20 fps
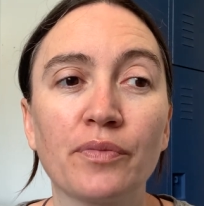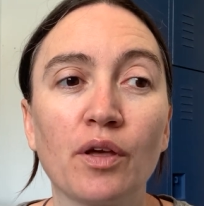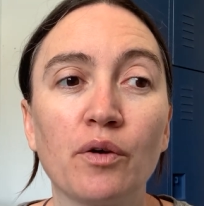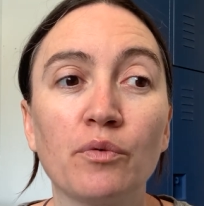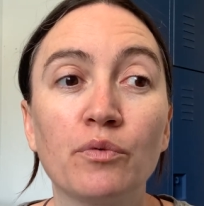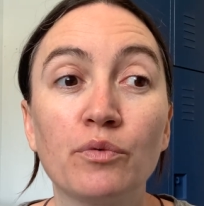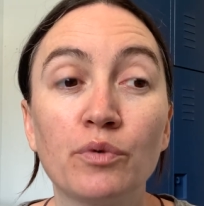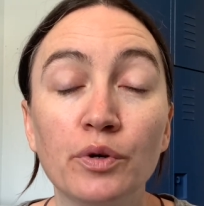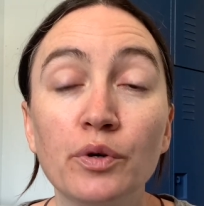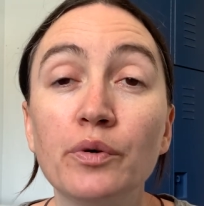
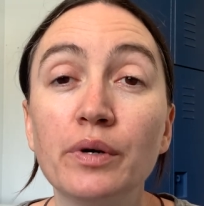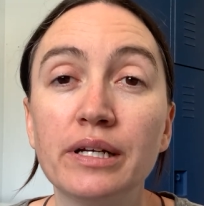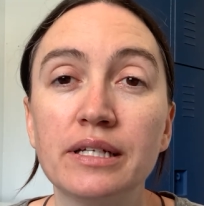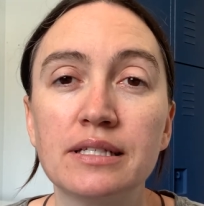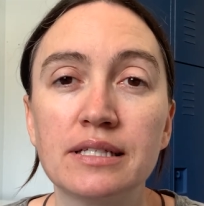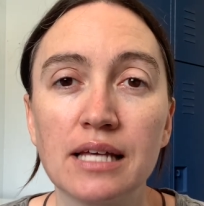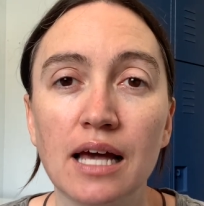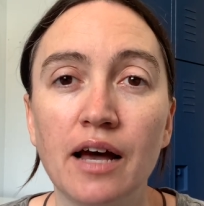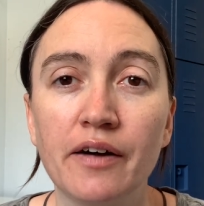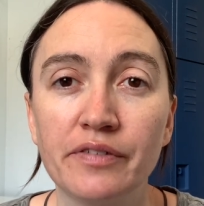
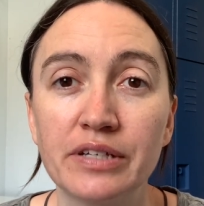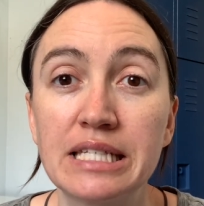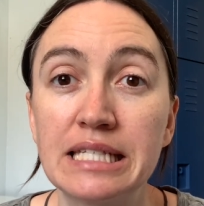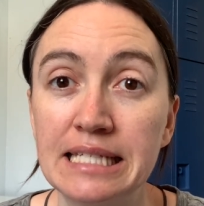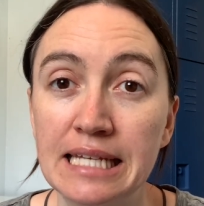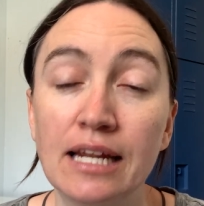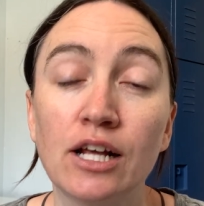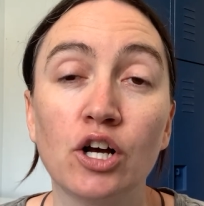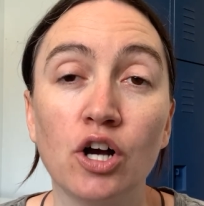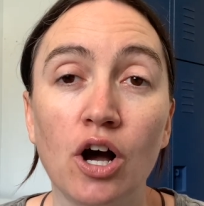ruins of a
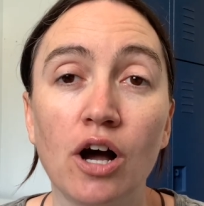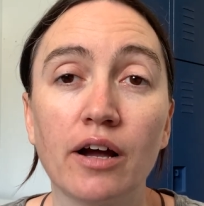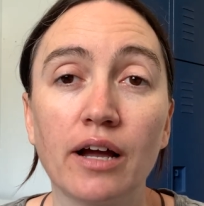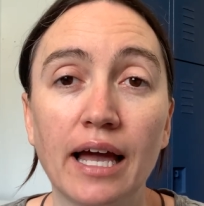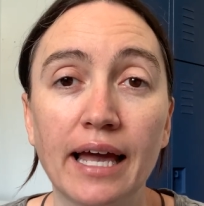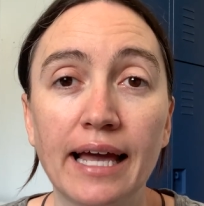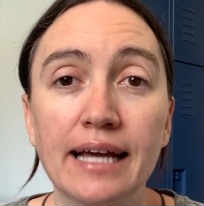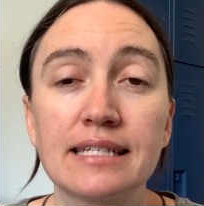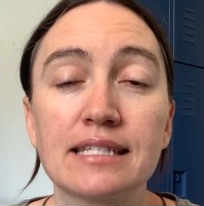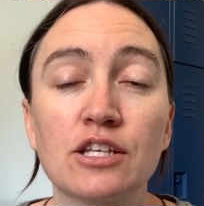synagogue.
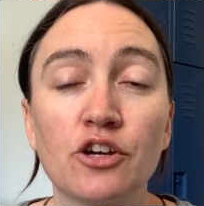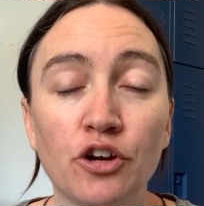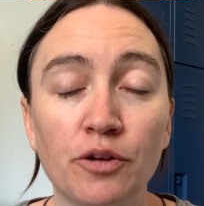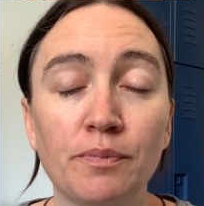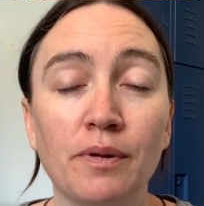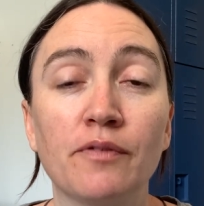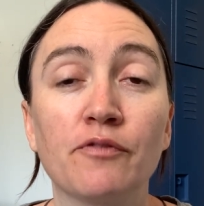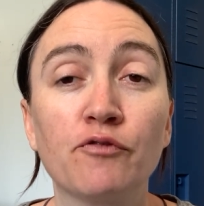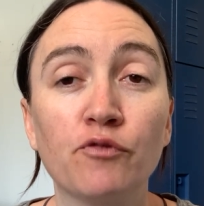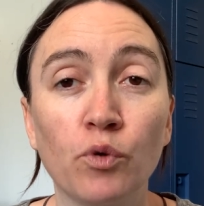I guess there had
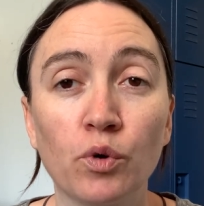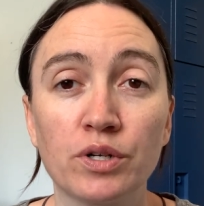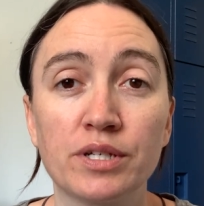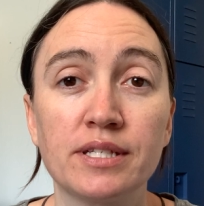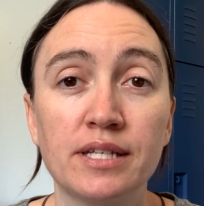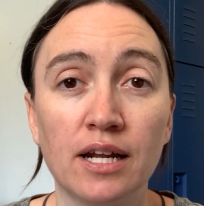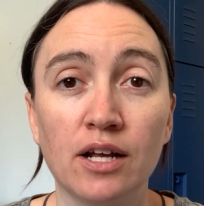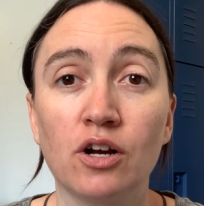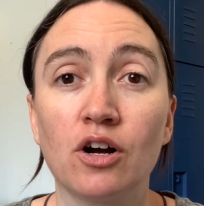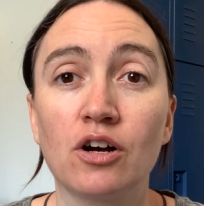been 4
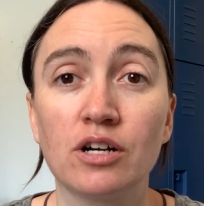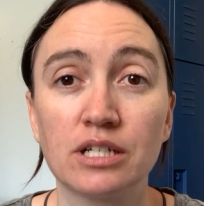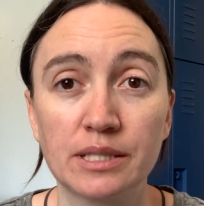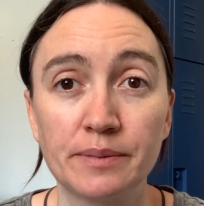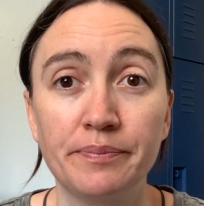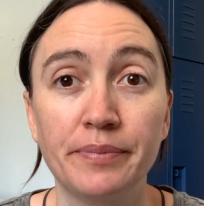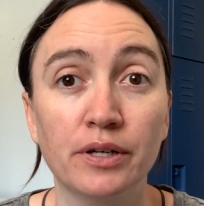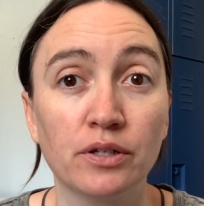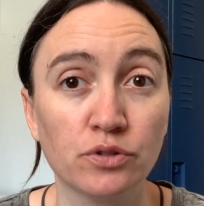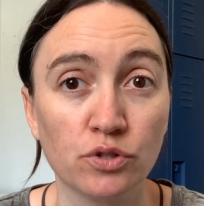synagogues
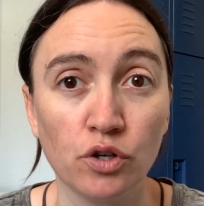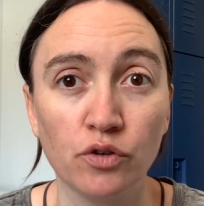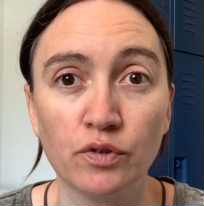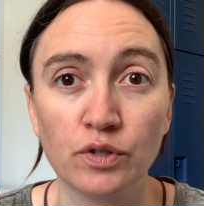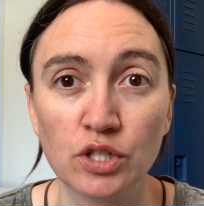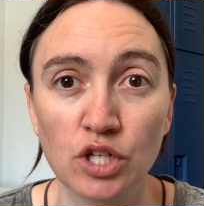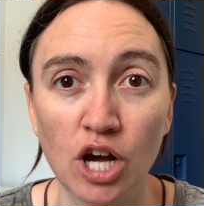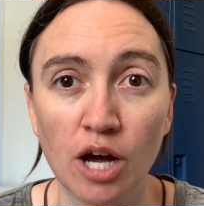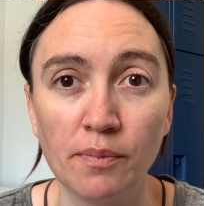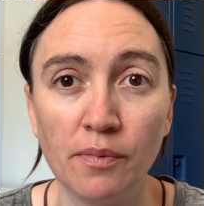built over
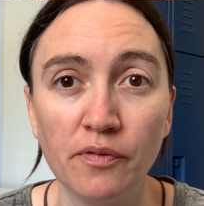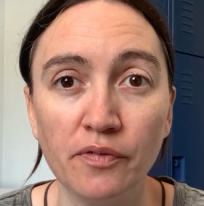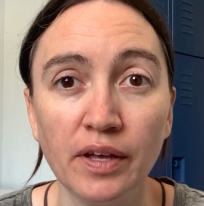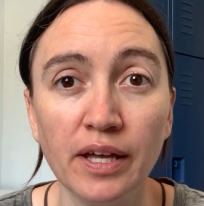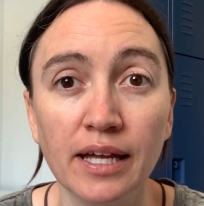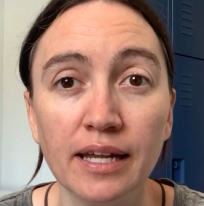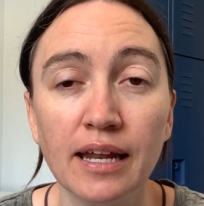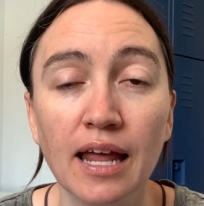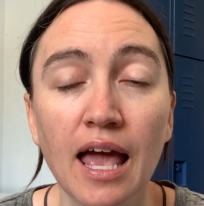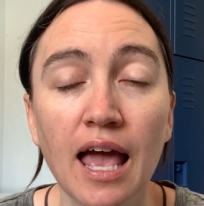top of
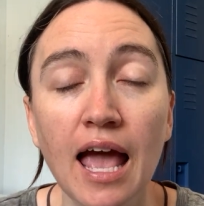it.